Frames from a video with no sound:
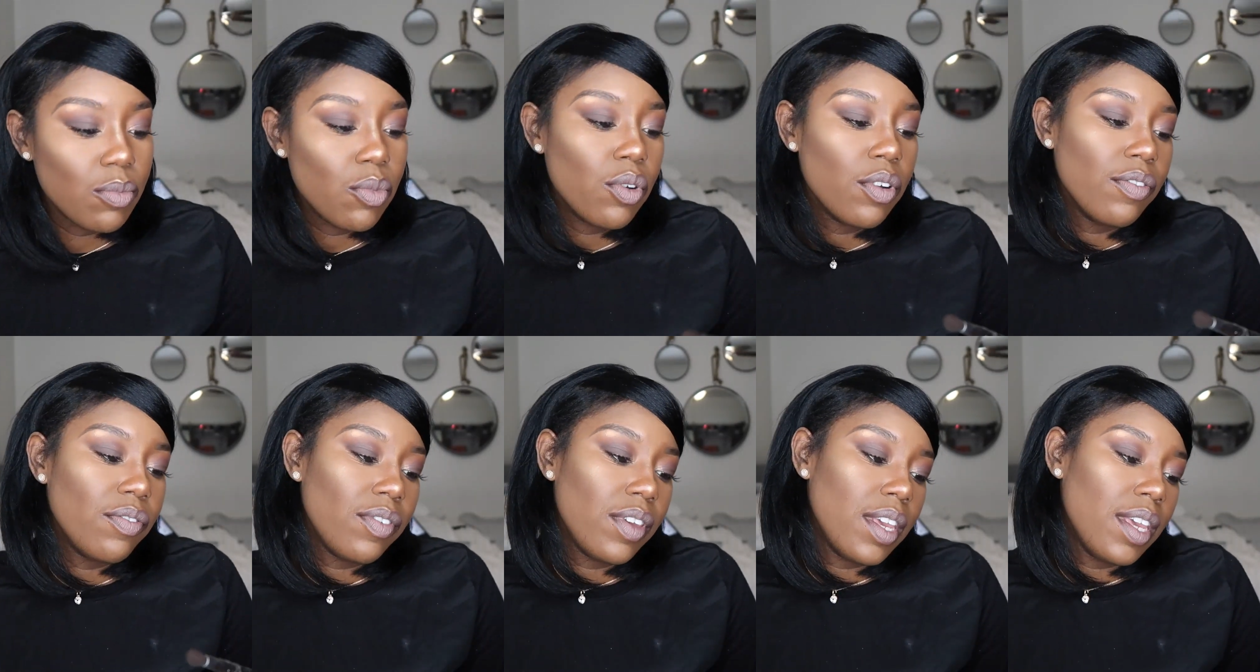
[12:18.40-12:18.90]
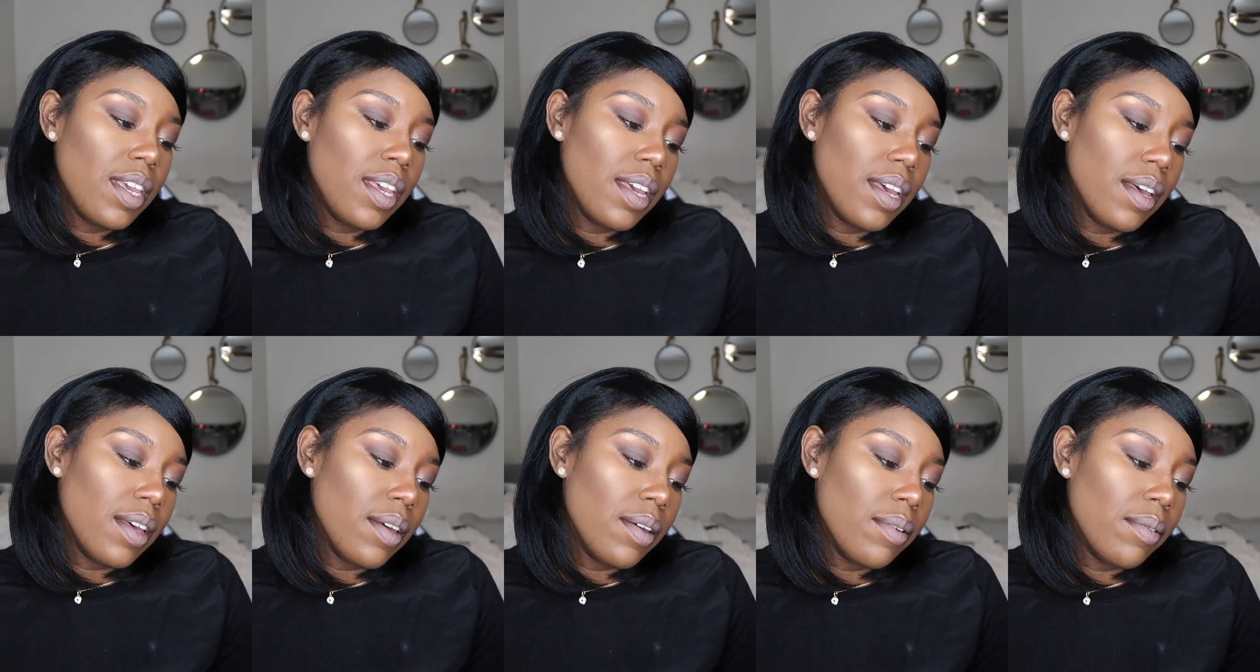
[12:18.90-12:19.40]

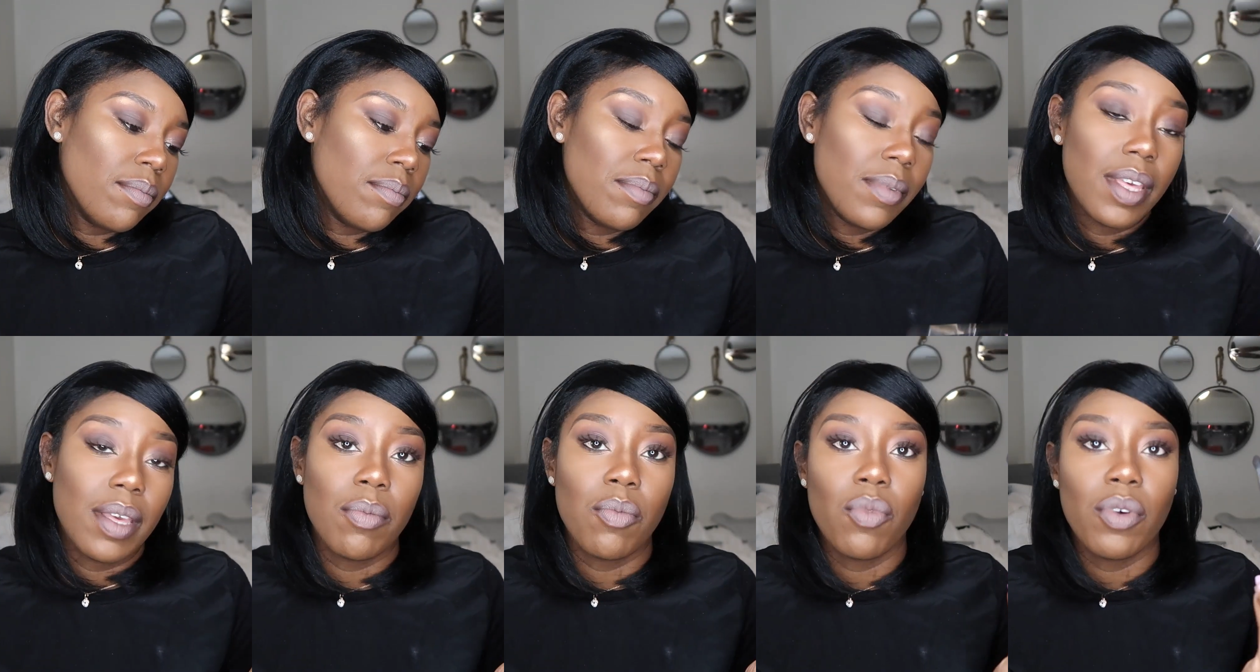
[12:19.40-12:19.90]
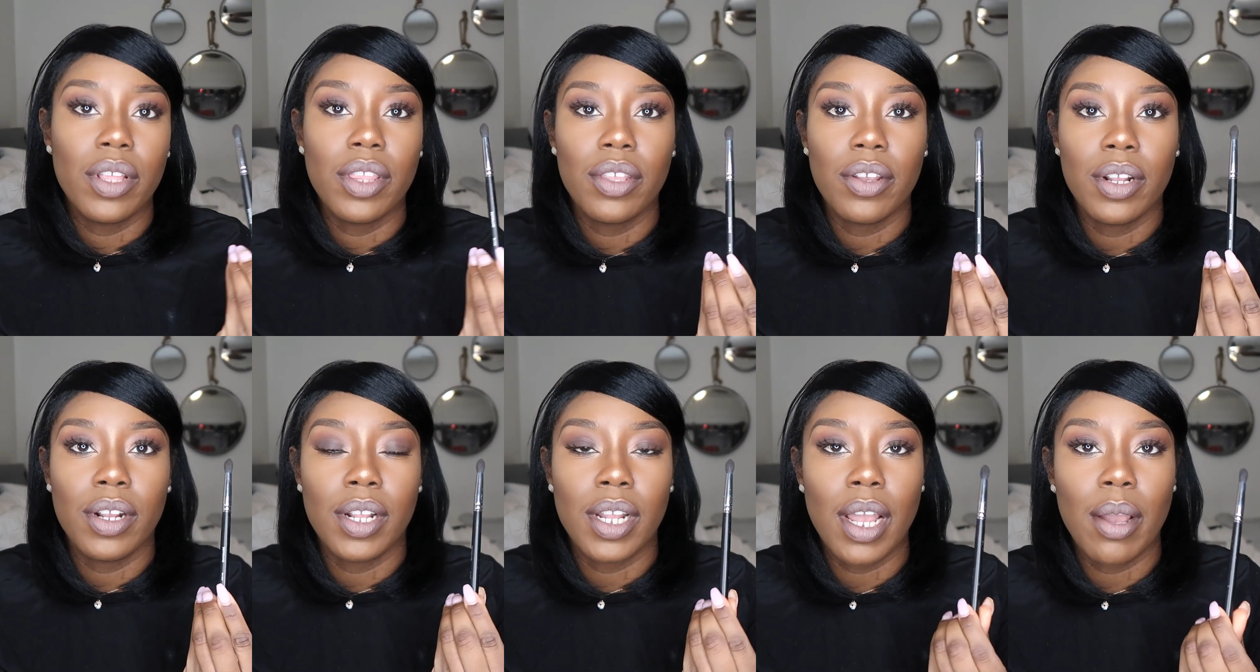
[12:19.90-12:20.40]
Morphe
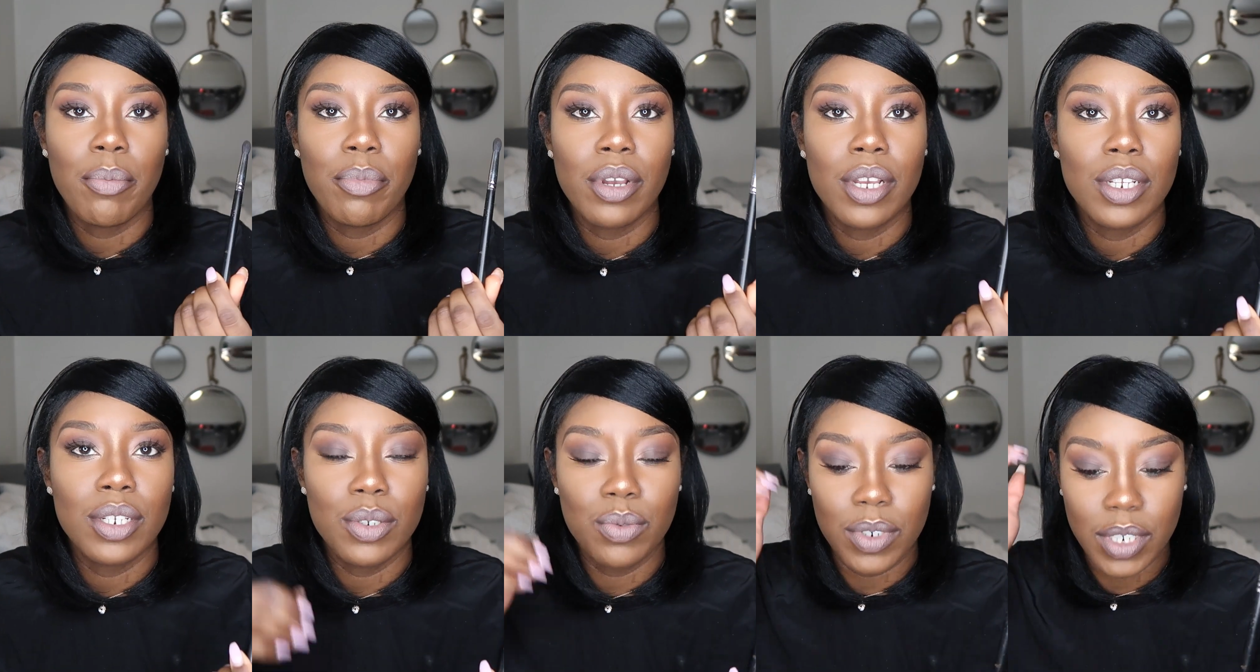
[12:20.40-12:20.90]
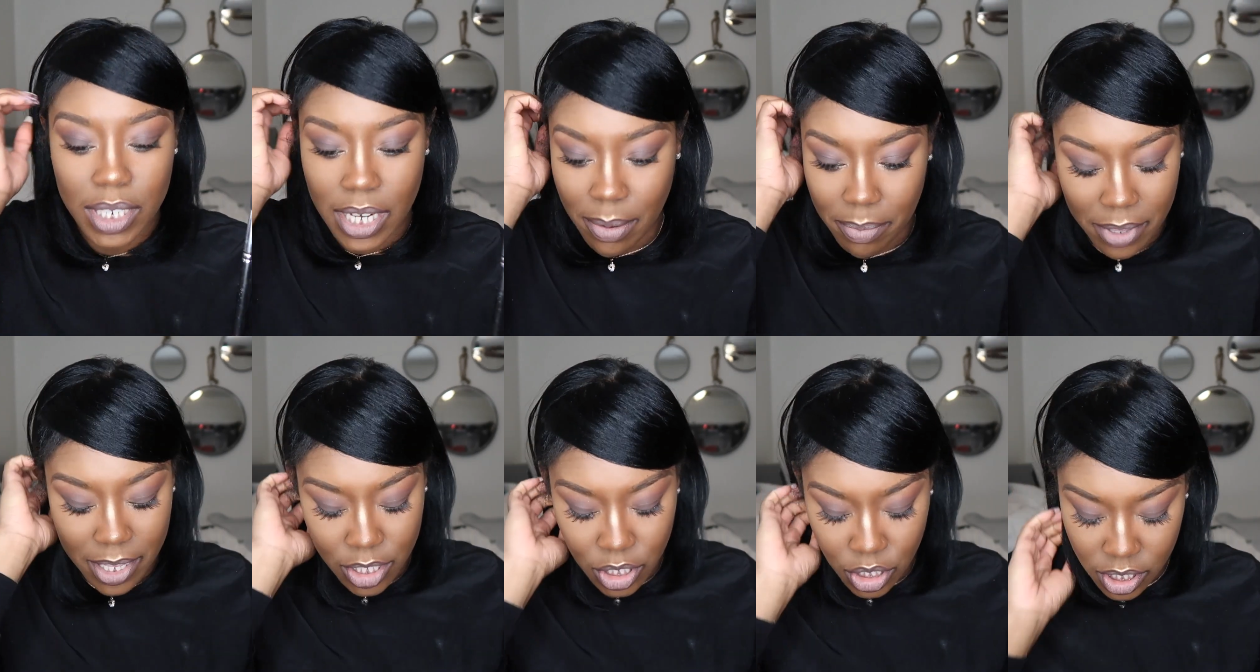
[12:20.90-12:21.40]
M139 brush, which I
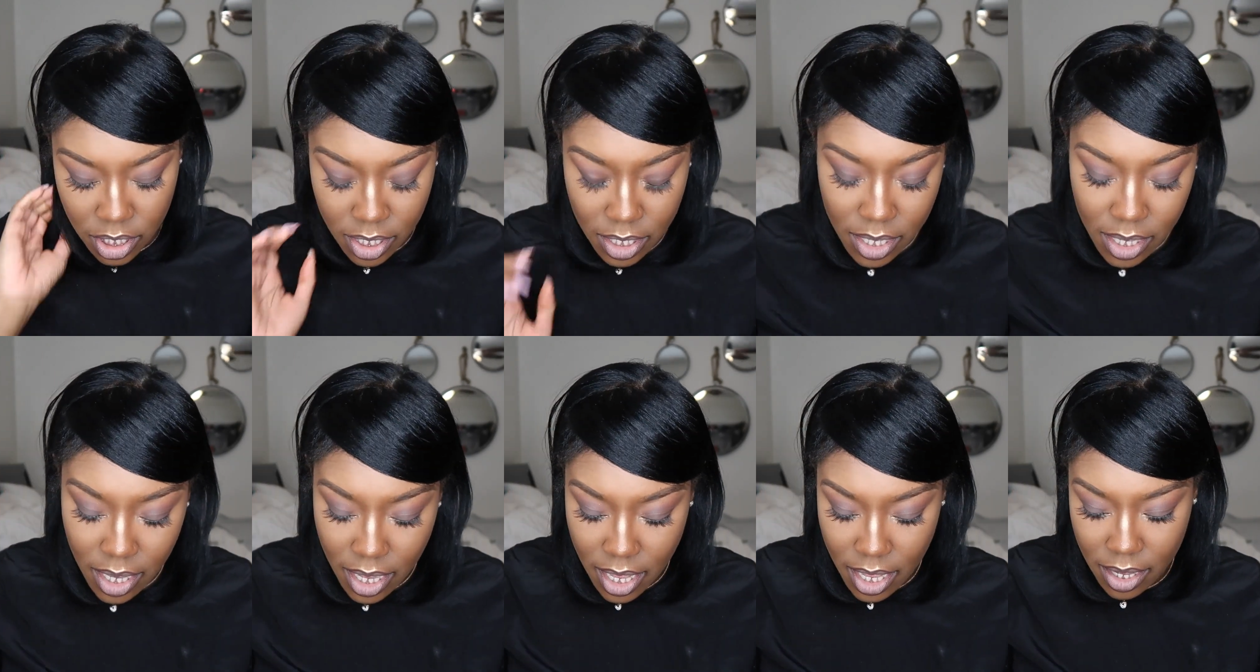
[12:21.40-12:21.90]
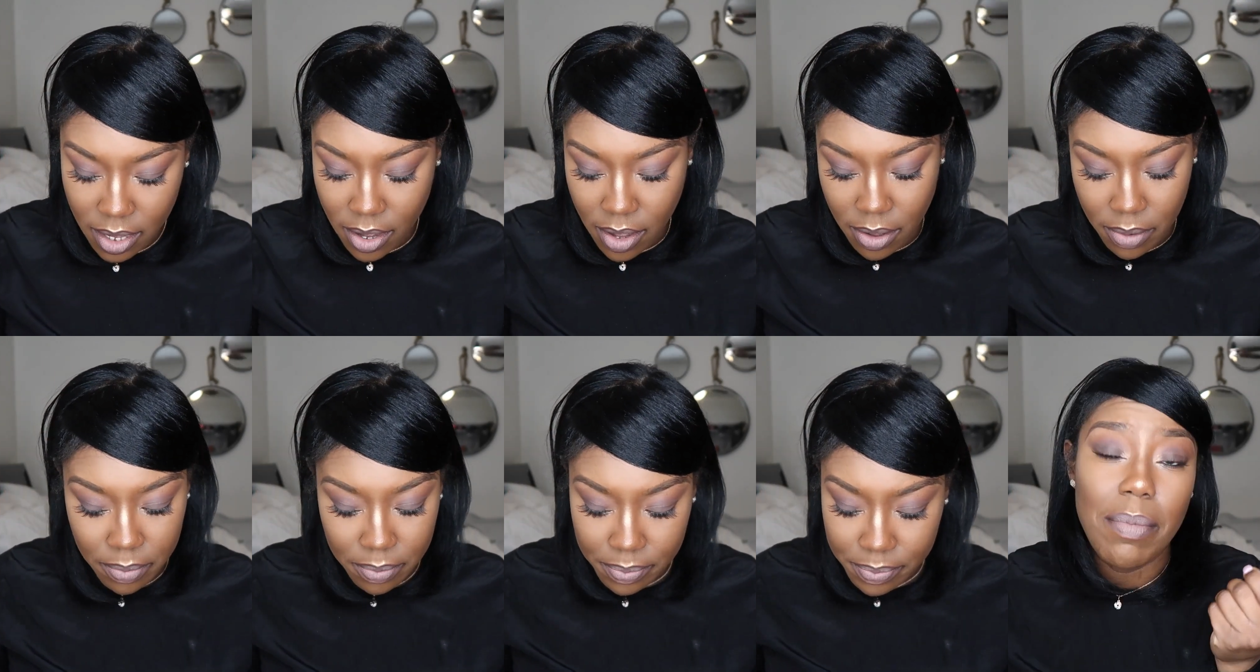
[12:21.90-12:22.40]
mentioned,
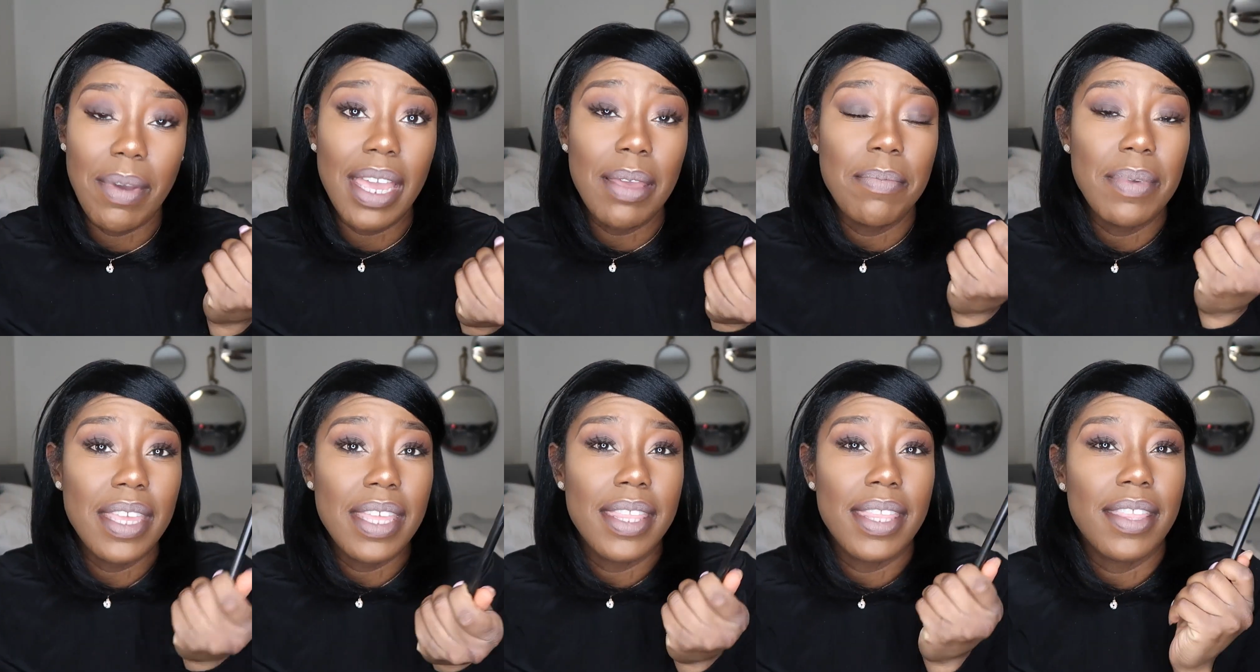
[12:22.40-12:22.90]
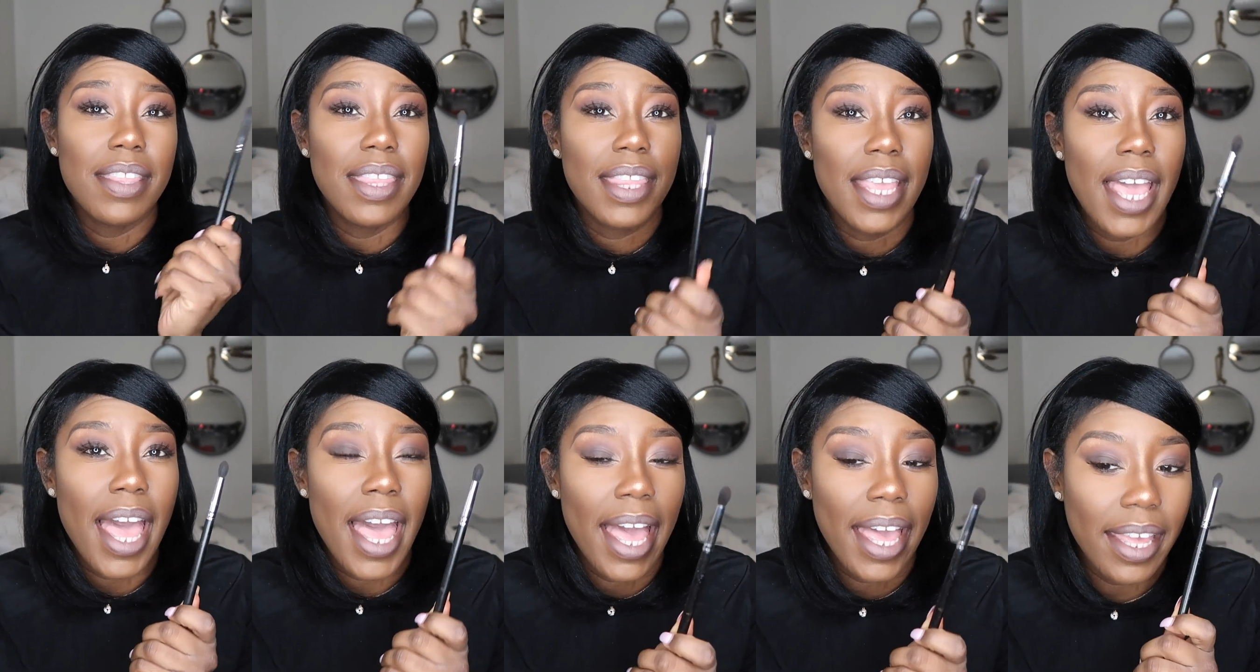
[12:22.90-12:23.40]
and might be
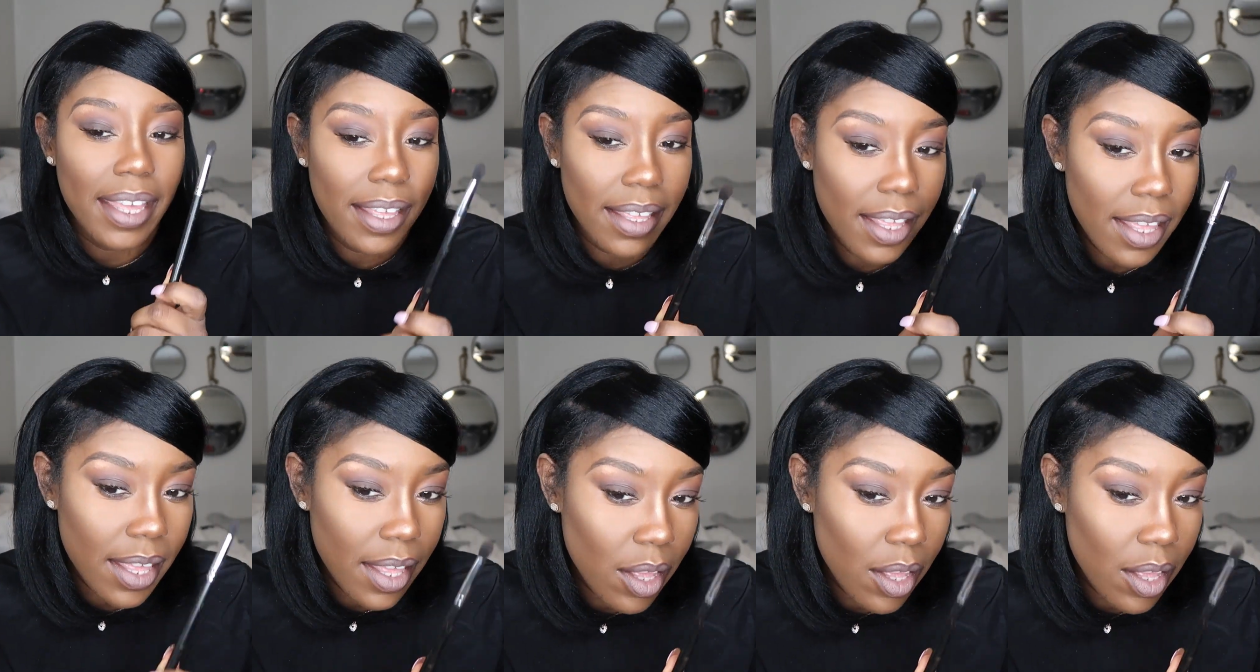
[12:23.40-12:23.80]
that,